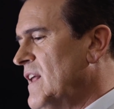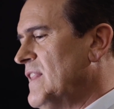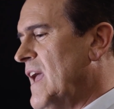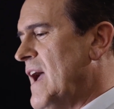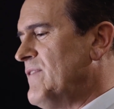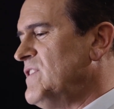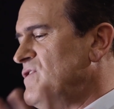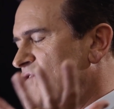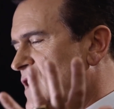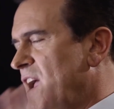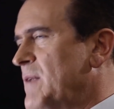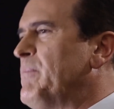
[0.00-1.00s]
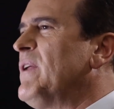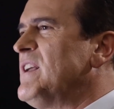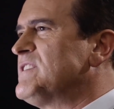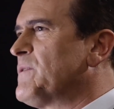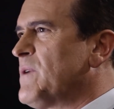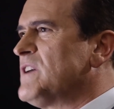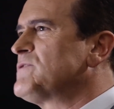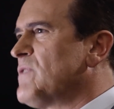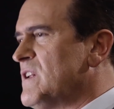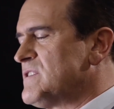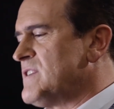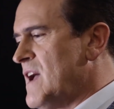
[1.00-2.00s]
They have these giant plates at
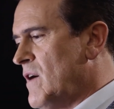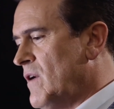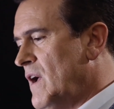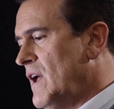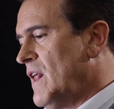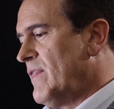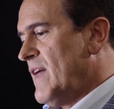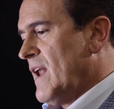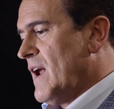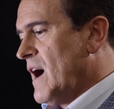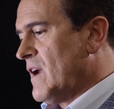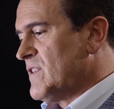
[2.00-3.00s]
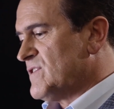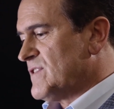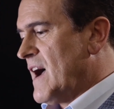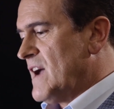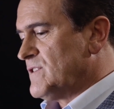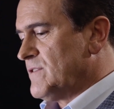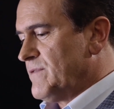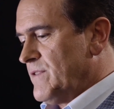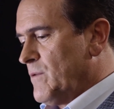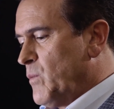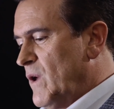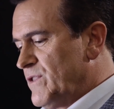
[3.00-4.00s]
restaurants now that are the size of
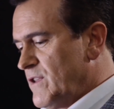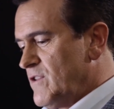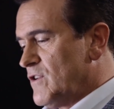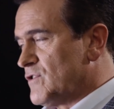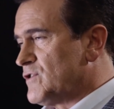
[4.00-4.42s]
the width of your